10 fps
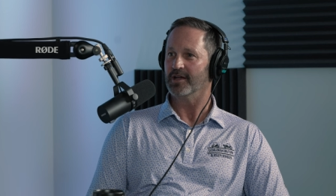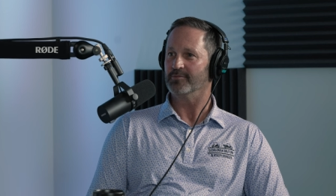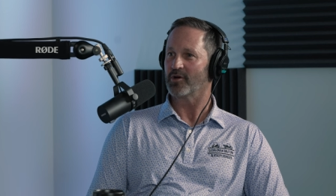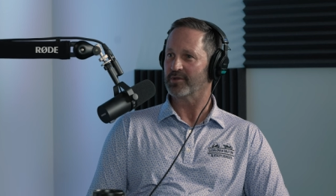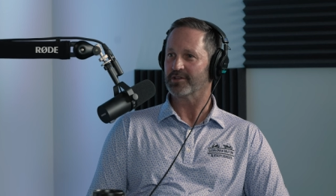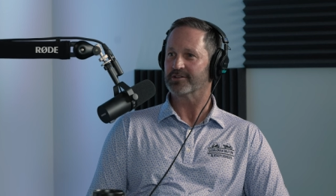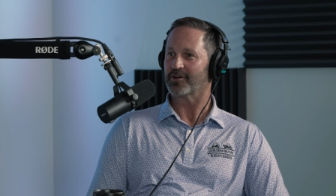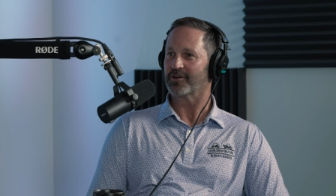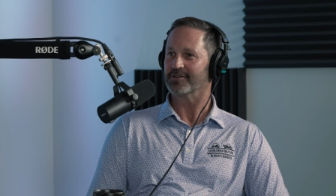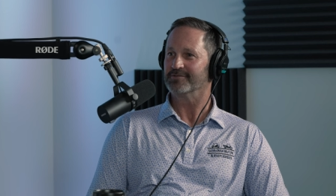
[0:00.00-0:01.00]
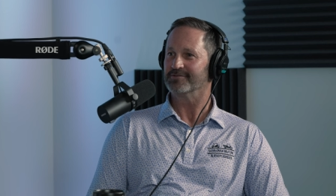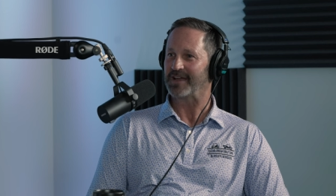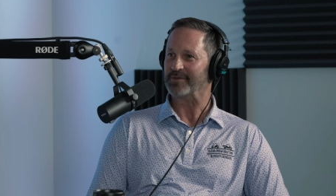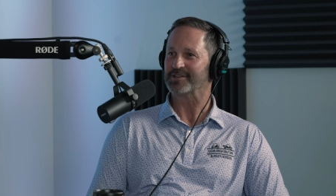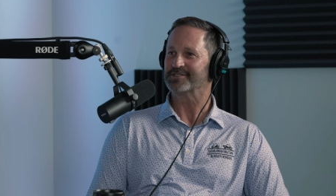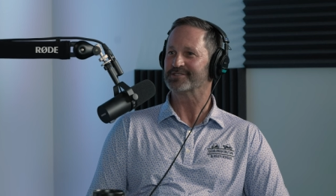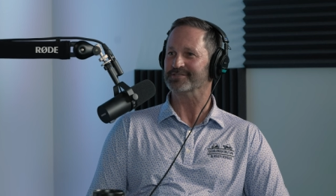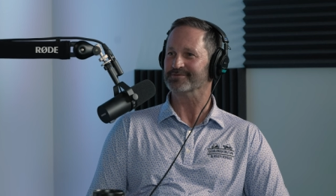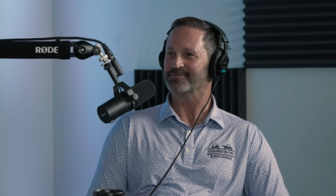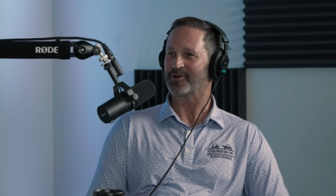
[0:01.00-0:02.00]
um, our military families
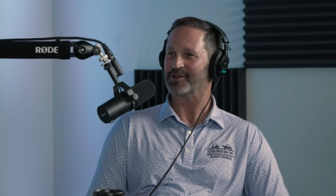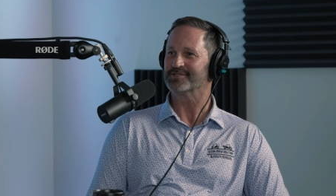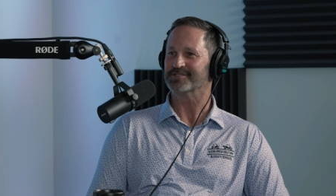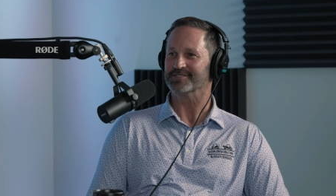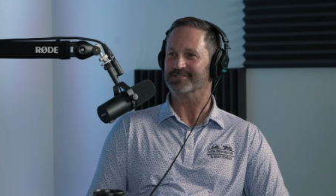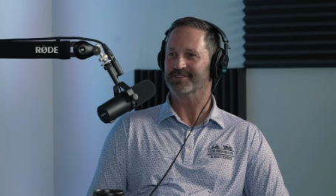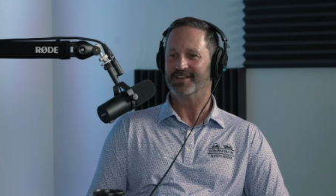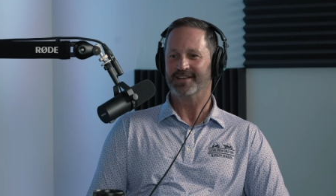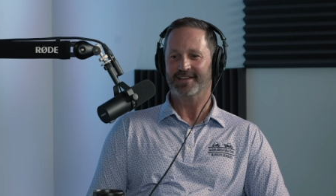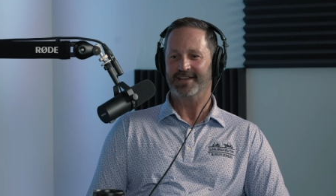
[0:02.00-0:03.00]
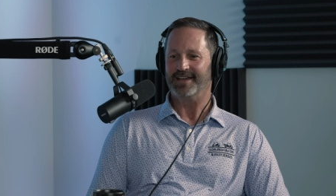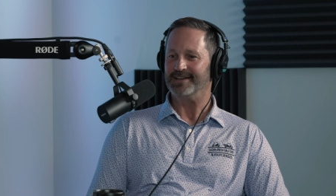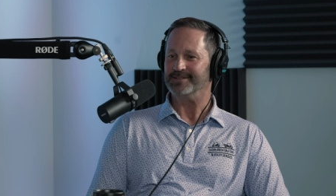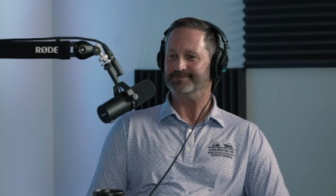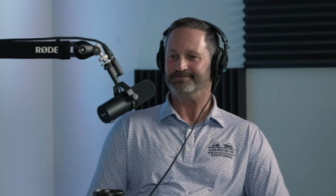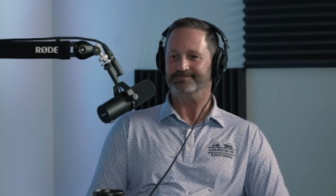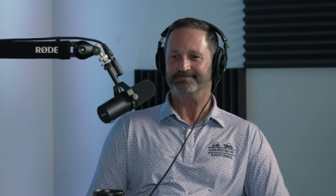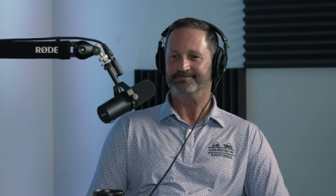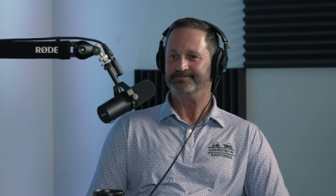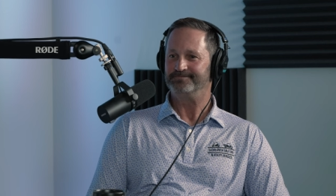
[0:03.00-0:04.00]
and friends. And that's awesome. Um,
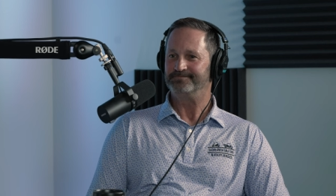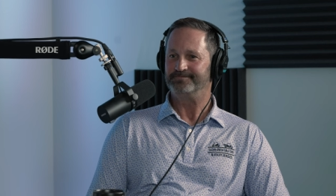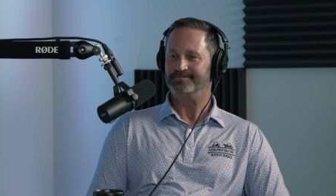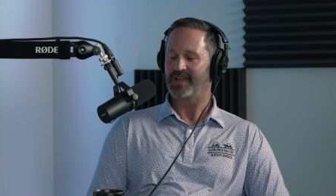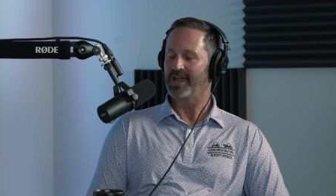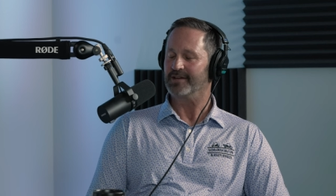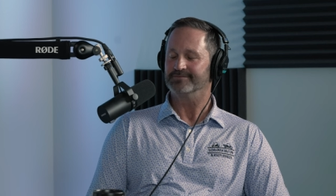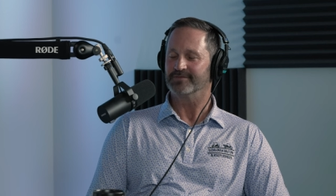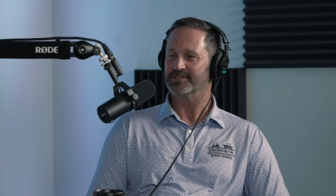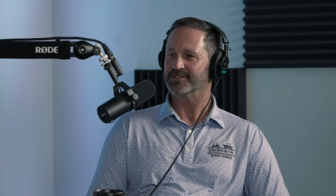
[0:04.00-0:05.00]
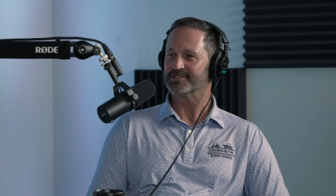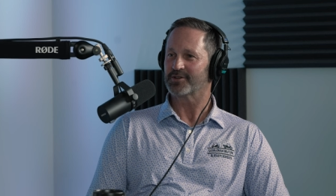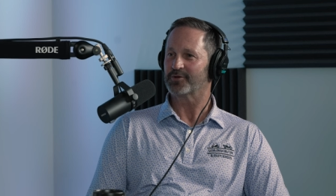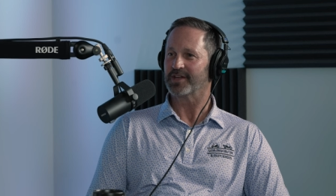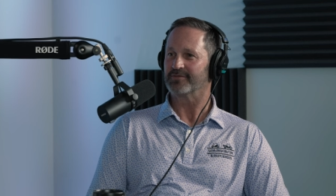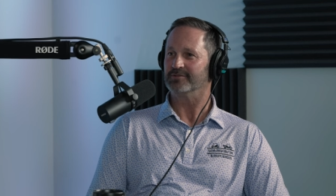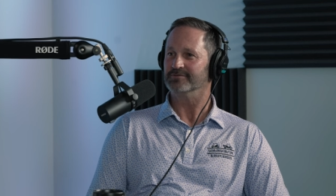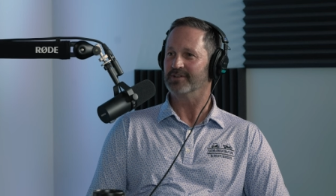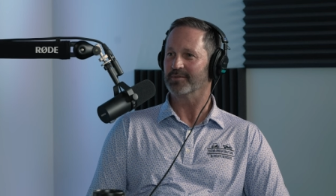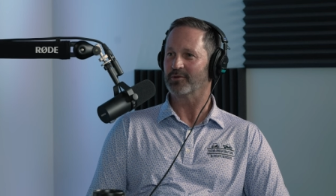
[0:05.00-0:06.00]
yeah, I'm just so thankful.
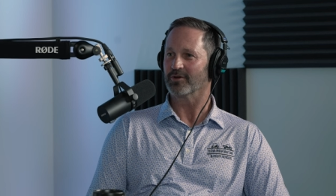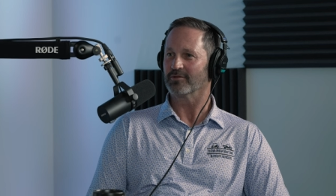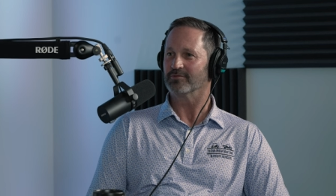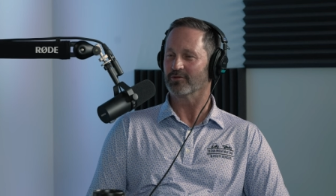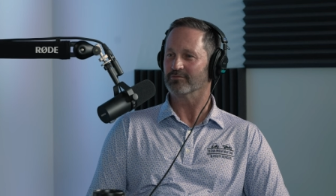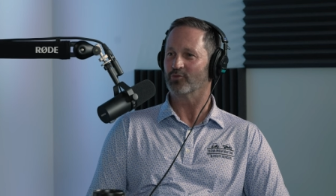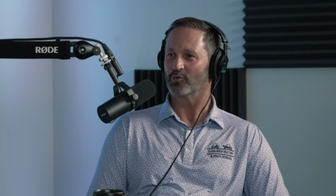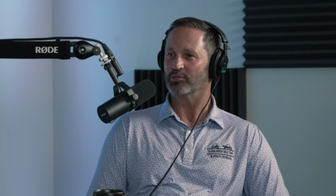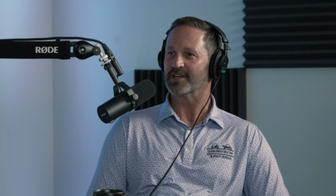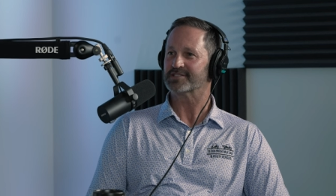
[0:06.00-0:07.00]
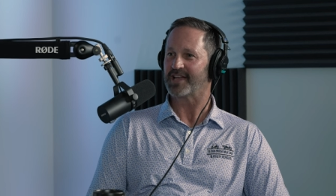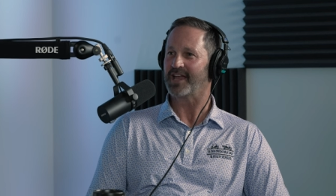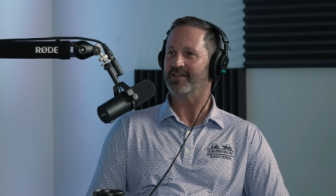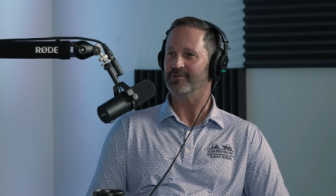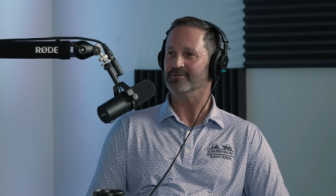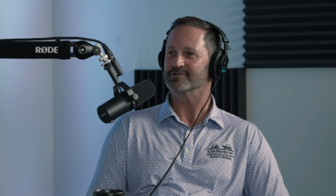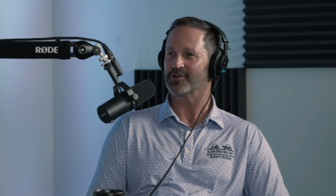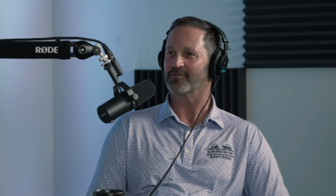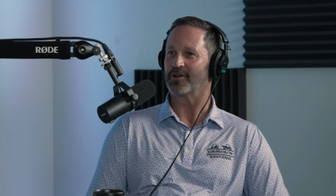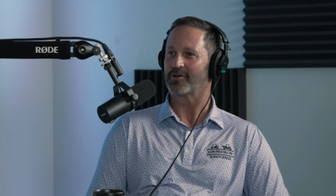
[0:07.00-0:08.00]
I mean, we're, we're, we're blessed to have you
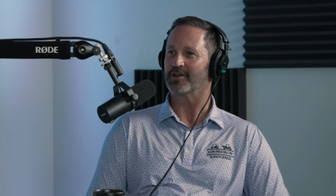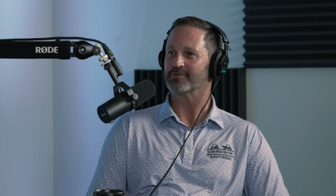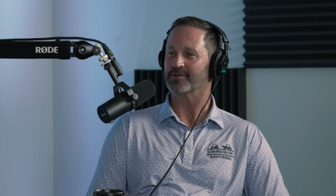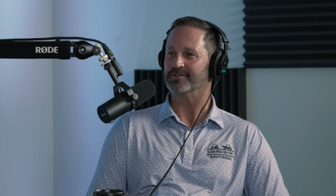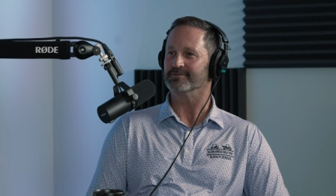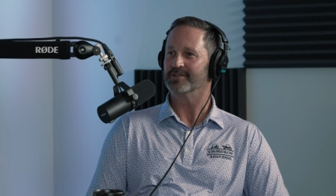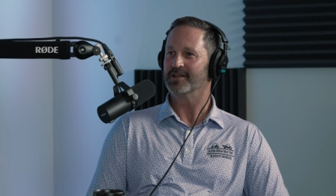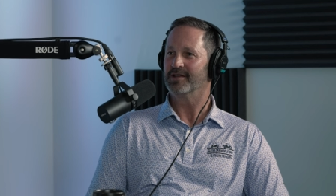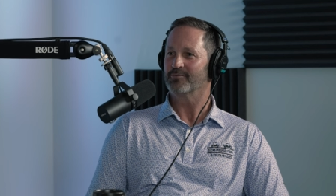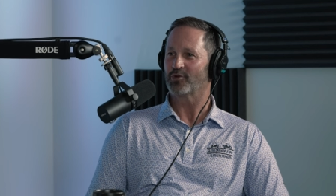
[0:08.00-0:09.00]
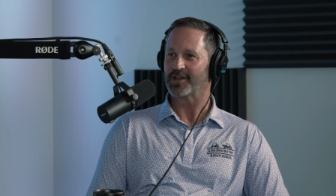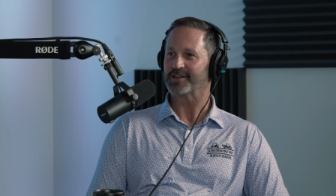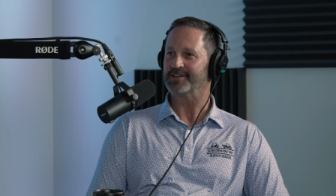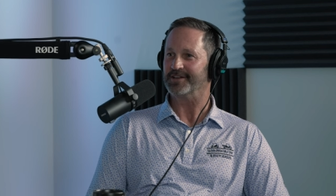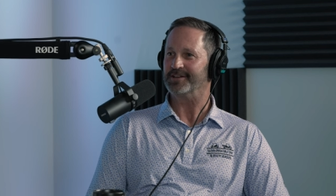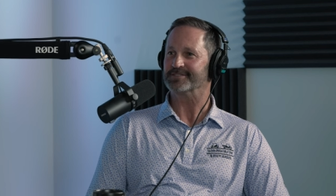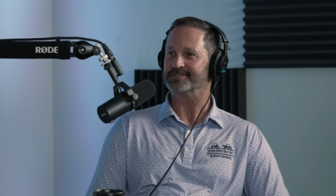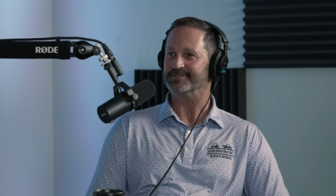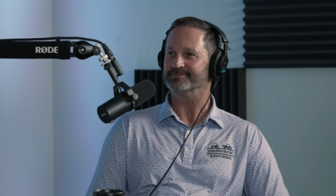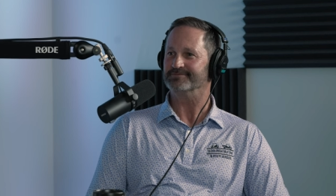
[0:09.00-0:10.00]
serving our country and protecting
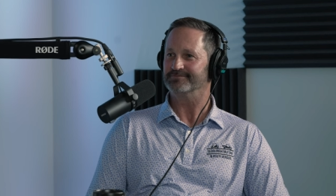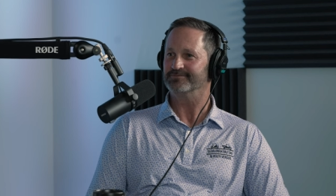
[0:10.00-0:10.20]
us, and